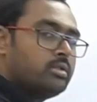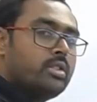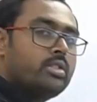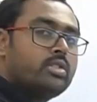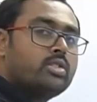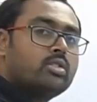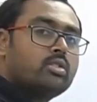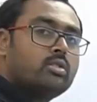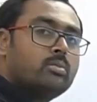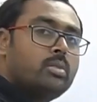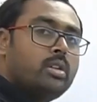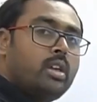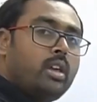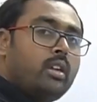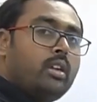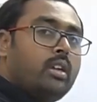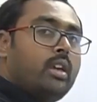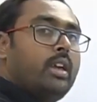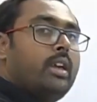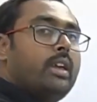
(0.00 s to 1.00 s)
this should be
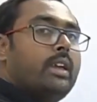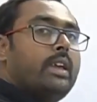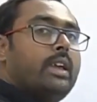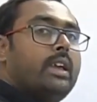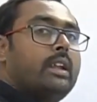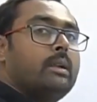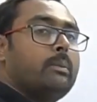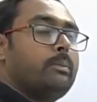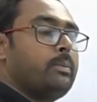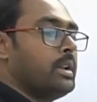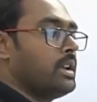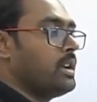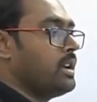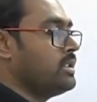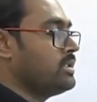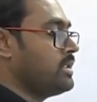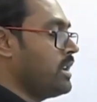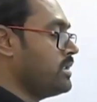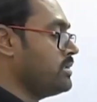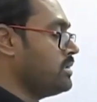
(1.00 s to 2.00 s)
a elliptical
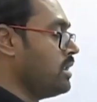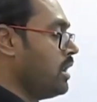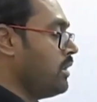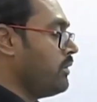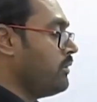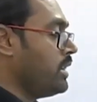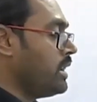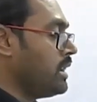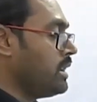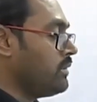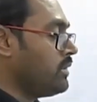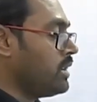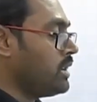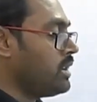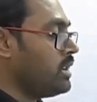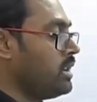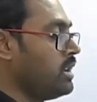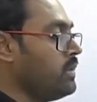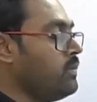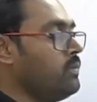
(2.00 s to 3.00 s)
side.
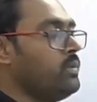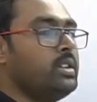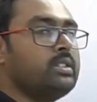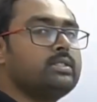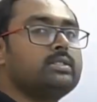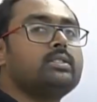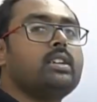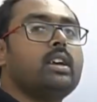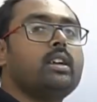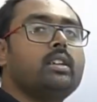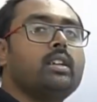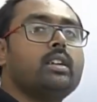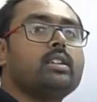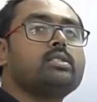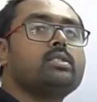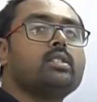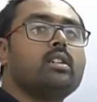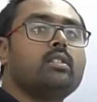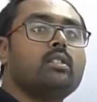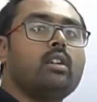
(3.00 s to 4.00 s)
Wherever in which
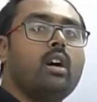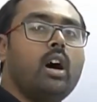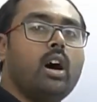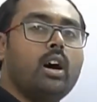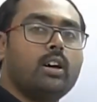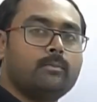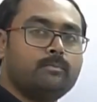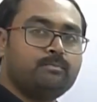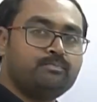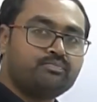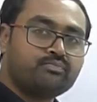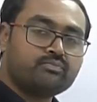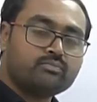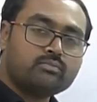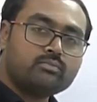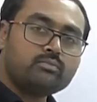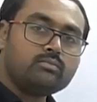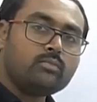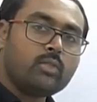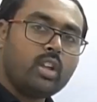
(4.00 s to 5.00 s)
direction or
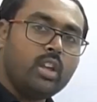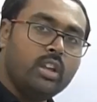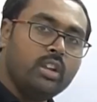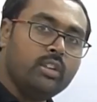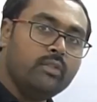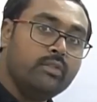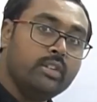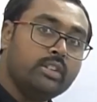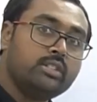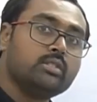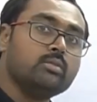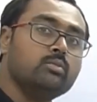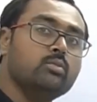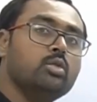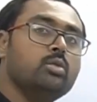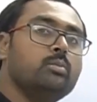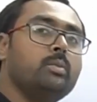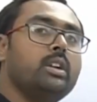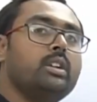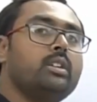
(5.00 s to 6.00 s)
in which
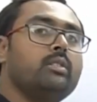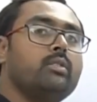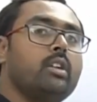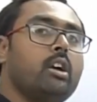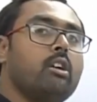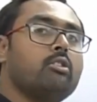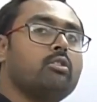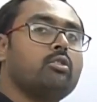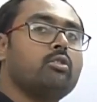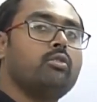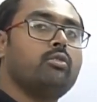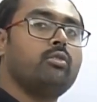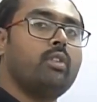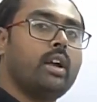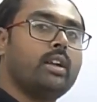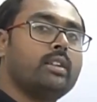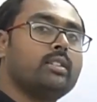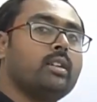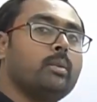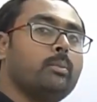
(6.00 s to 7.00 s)
movement we have to
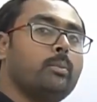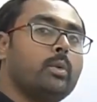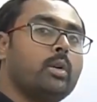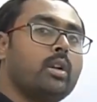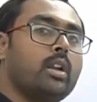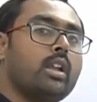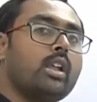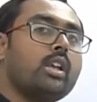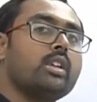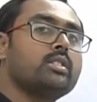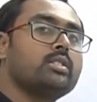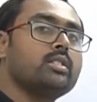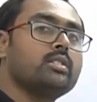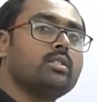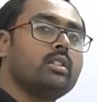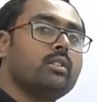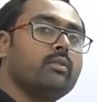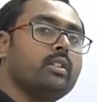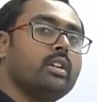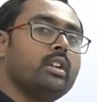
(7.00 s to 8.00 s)
find the polarization,
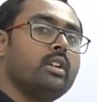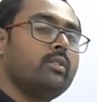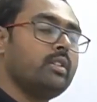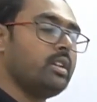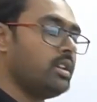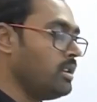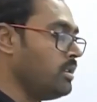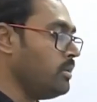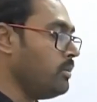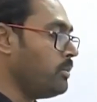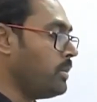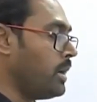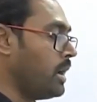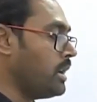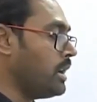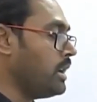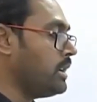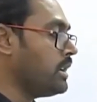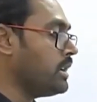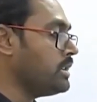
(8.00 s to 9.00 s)
the very
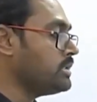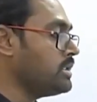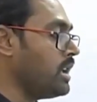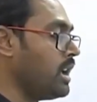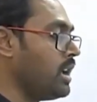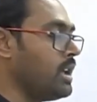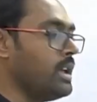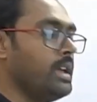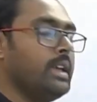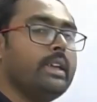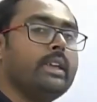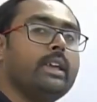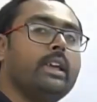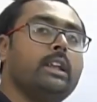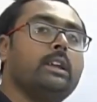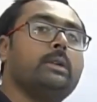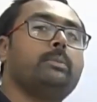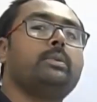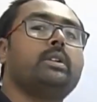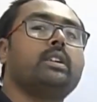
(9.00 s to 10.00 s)
important is the
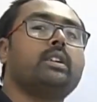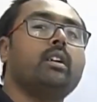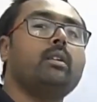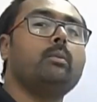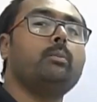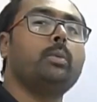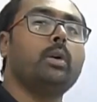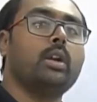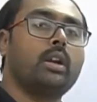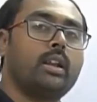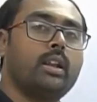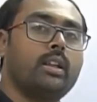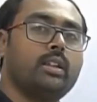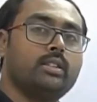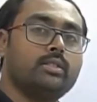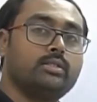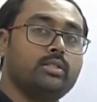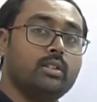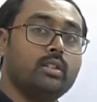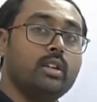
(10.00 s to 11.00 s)
elliptical
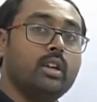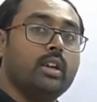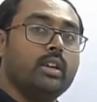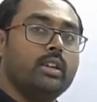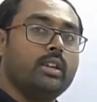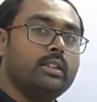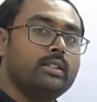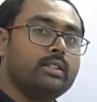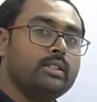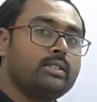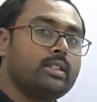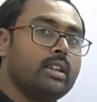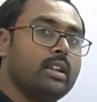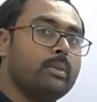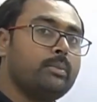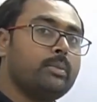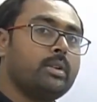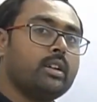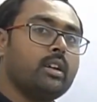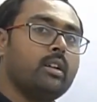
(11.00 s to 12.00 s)
polarization. In this
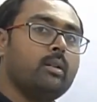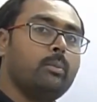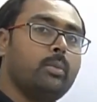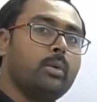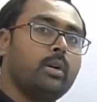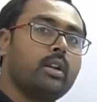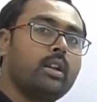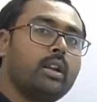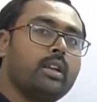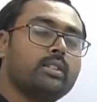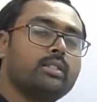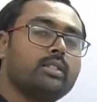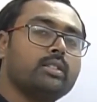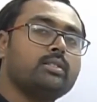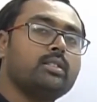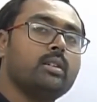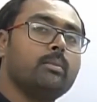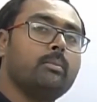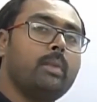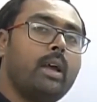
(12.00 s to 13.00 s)
elliptical
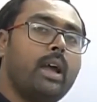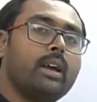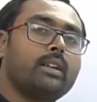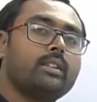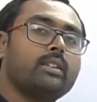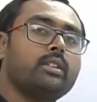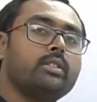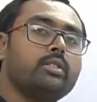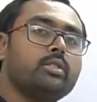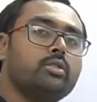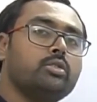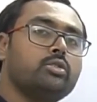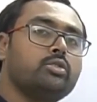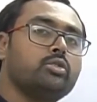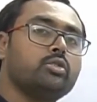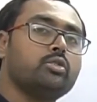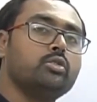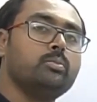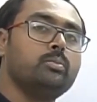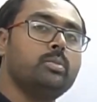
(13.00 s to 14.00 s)
polarization, the magnitude
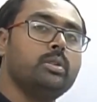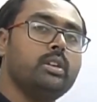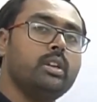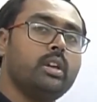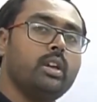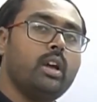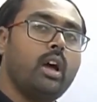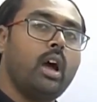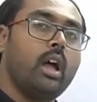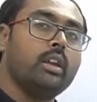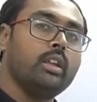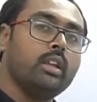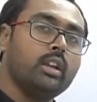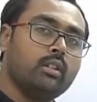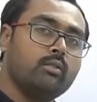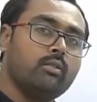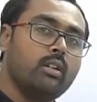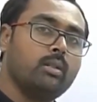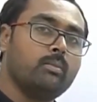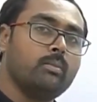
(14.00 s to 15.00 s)
should be a
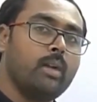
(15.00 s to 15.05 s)
unequal